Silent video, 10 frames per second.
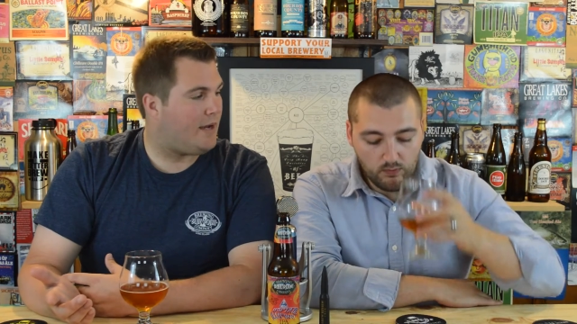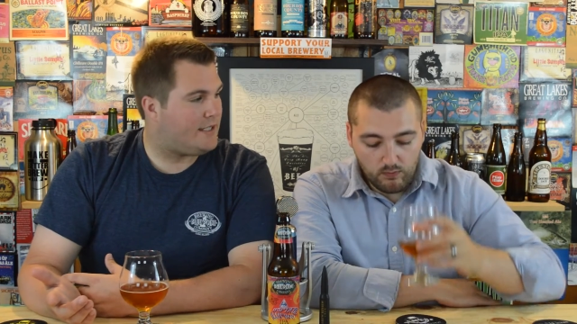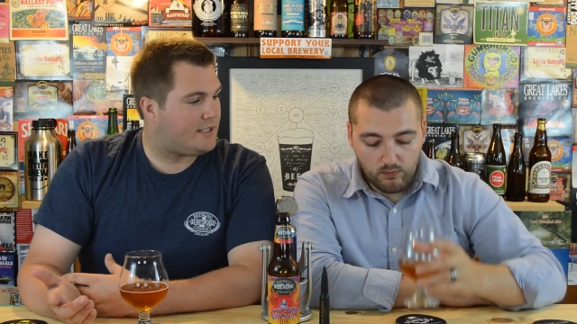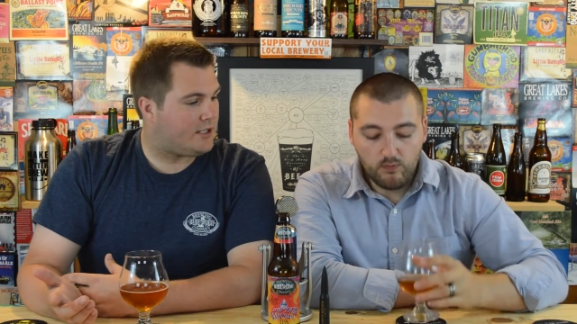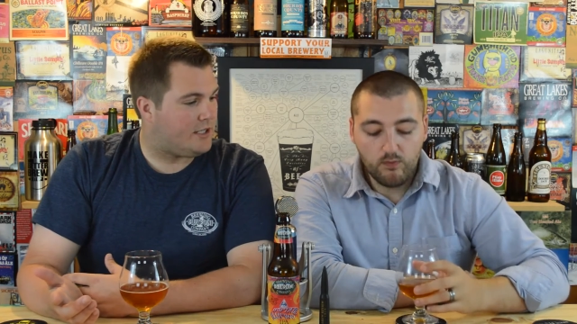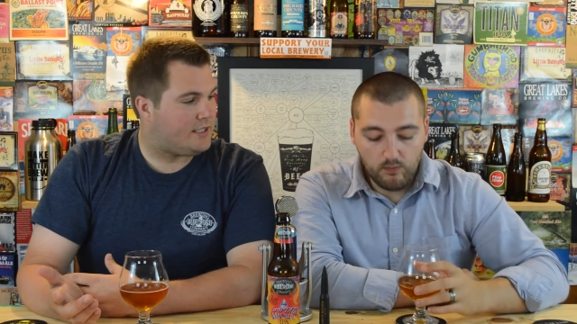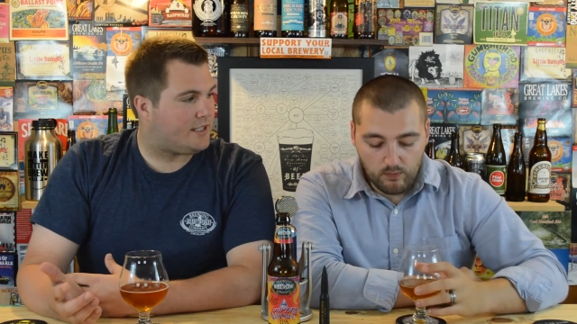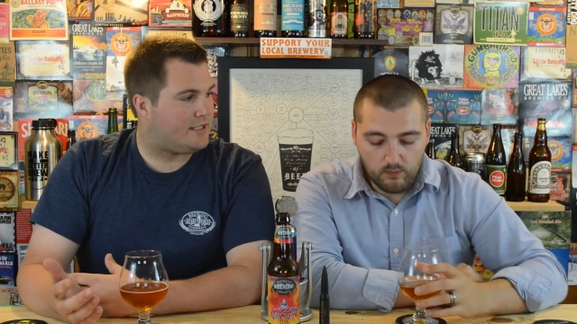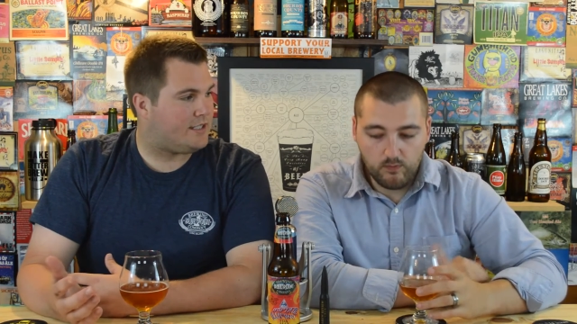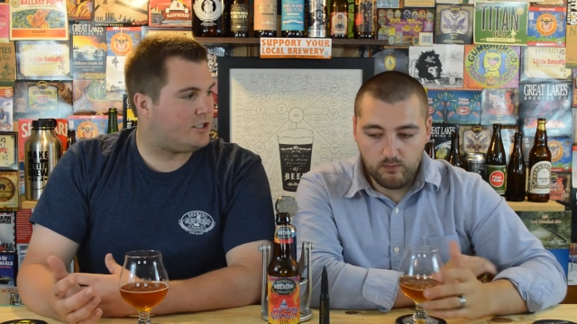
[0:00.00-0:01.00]
Speaker 1: By series
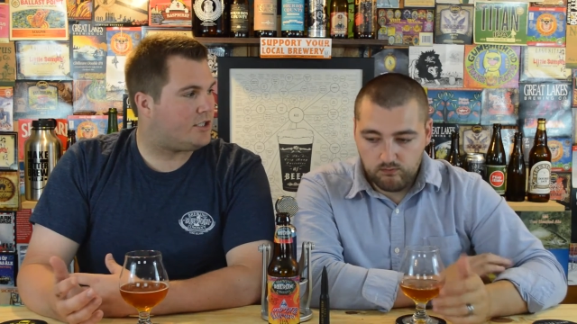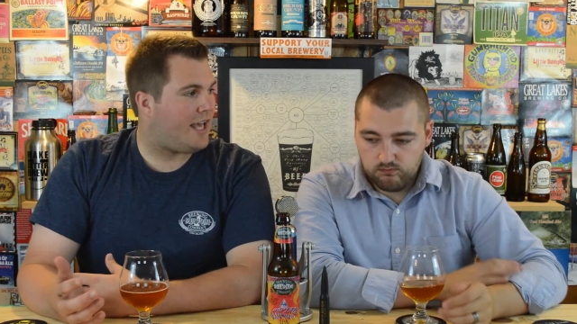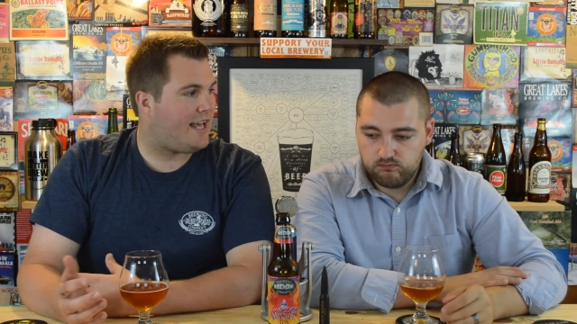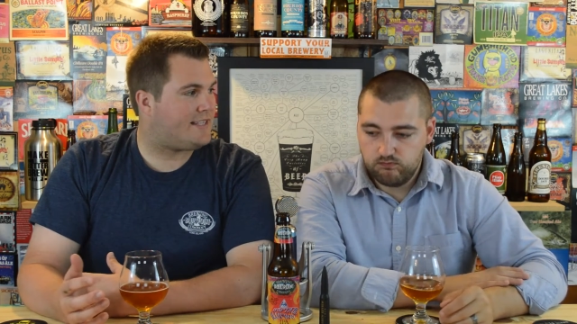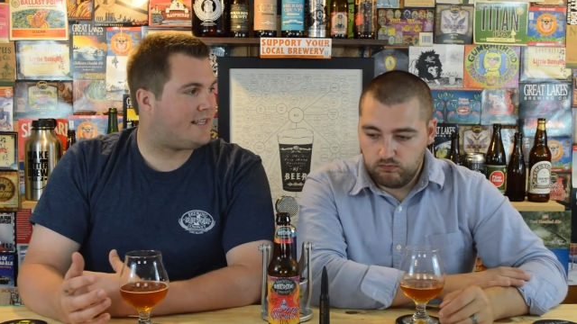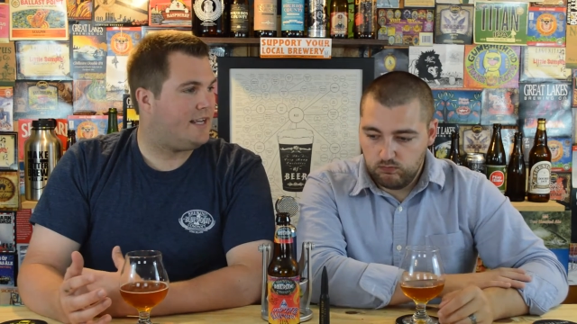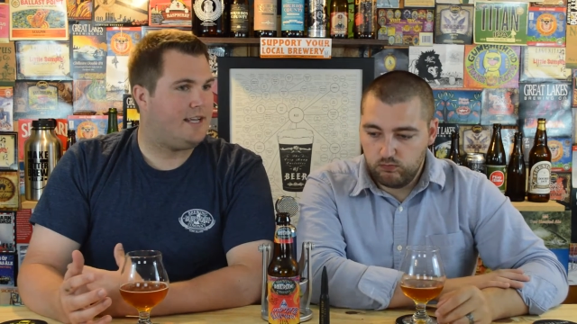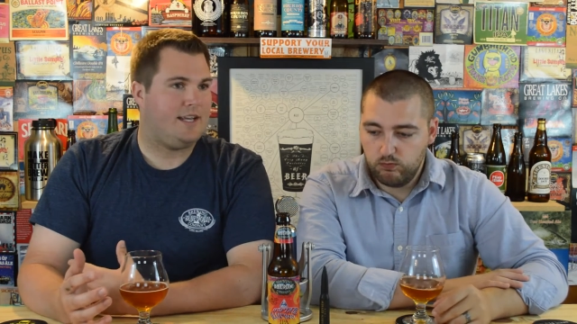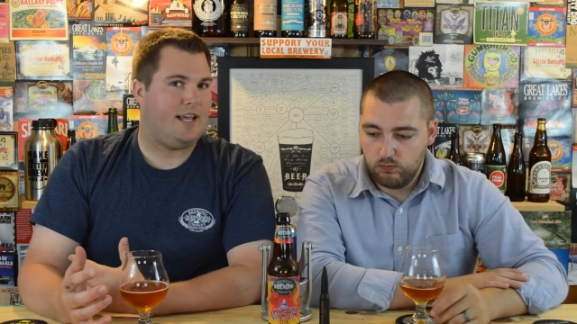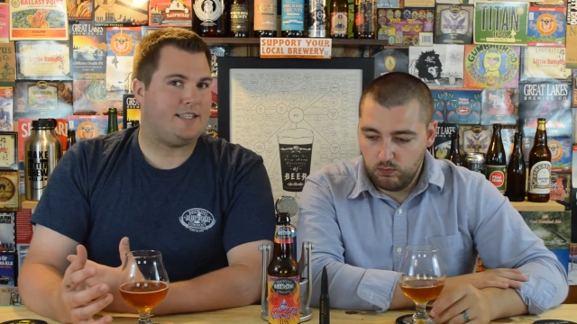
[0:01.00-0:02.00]
because mm-hmm. it just has,
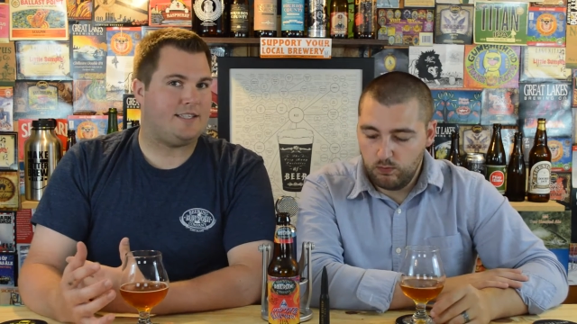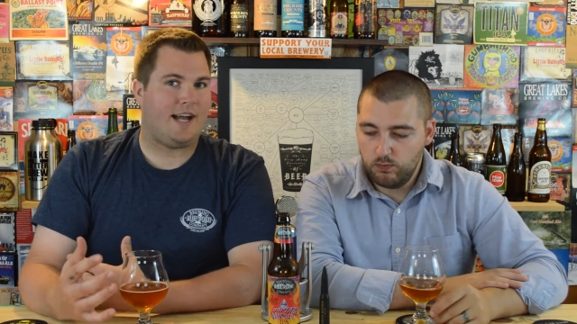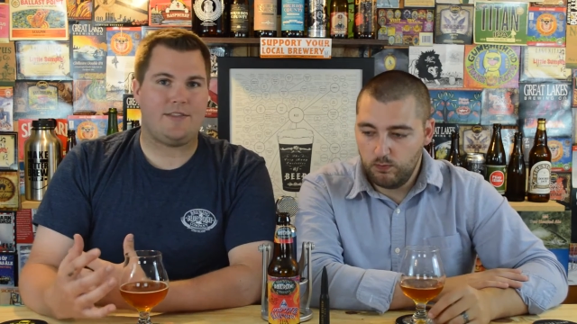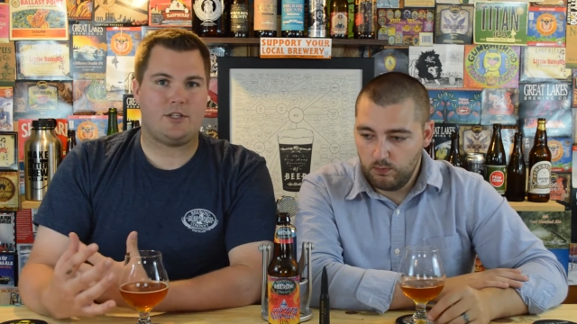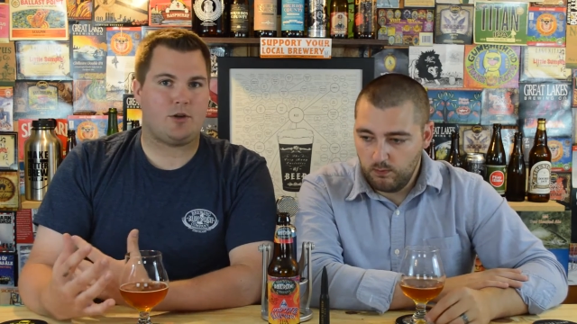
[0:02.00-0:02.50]
it's not the